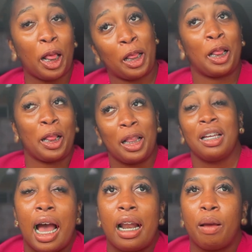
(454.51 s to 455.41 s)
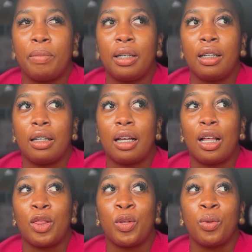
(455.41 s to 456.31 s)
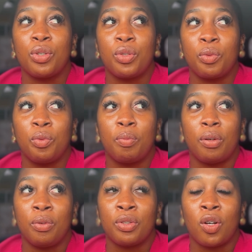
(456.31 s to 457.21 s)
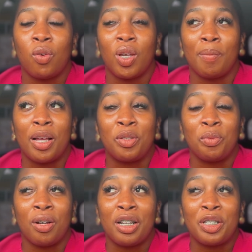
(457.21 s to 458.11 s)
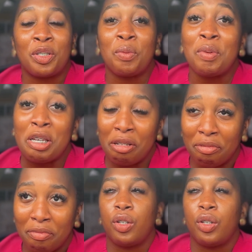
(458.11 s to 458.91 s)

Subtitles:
And I mean, those 2 pros outweigh my 2 cons to me.